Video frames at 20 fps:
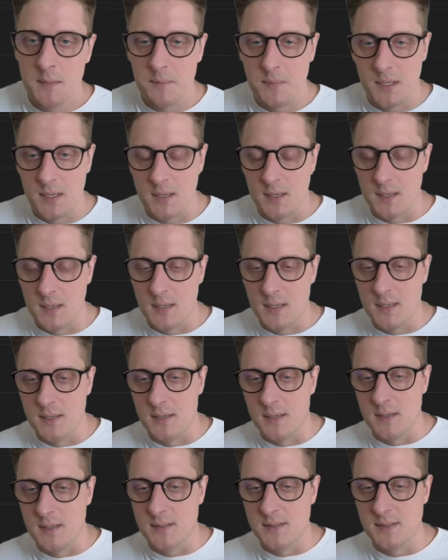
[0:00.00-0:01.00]

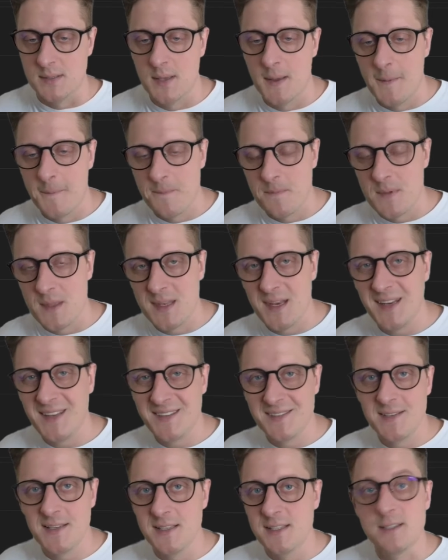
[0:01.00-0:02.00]
because the
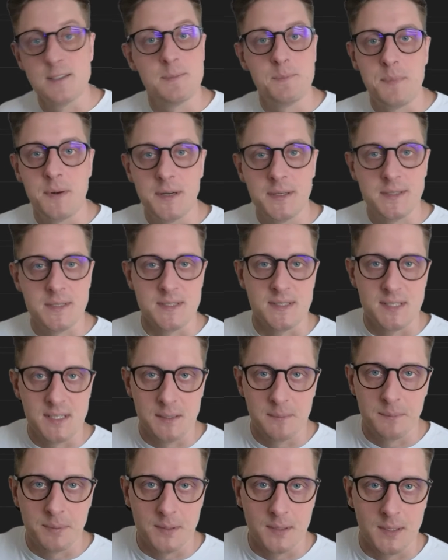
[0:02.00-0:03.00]
dataset's pretty
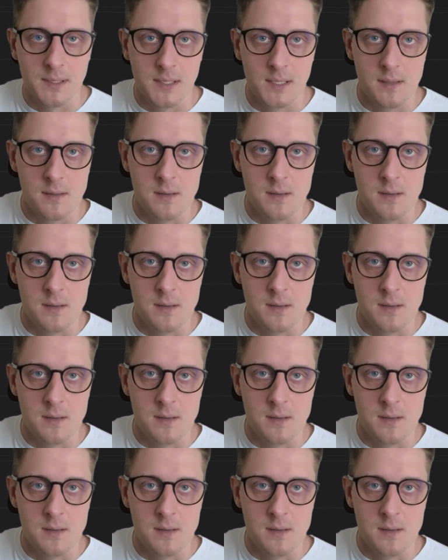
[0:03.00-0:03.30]
simple.